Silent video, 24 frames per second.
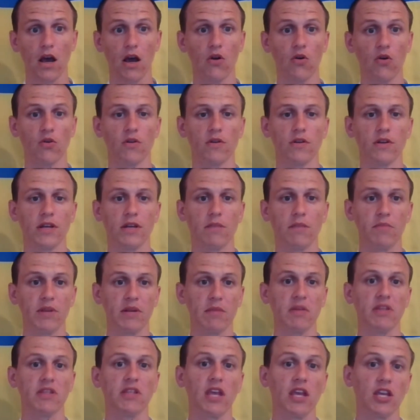our
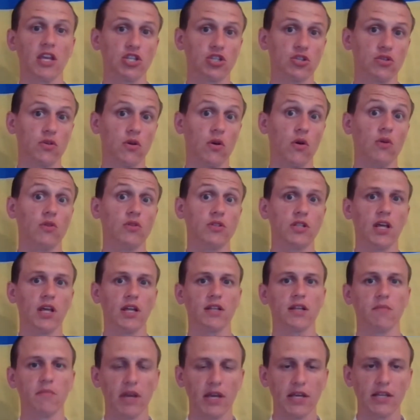implementation on
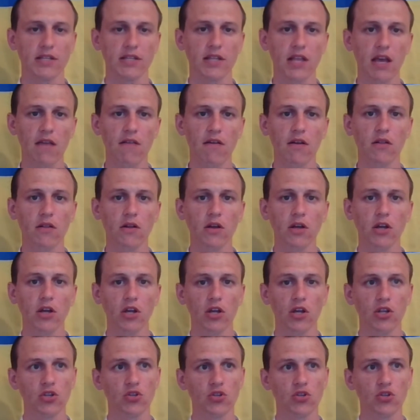database level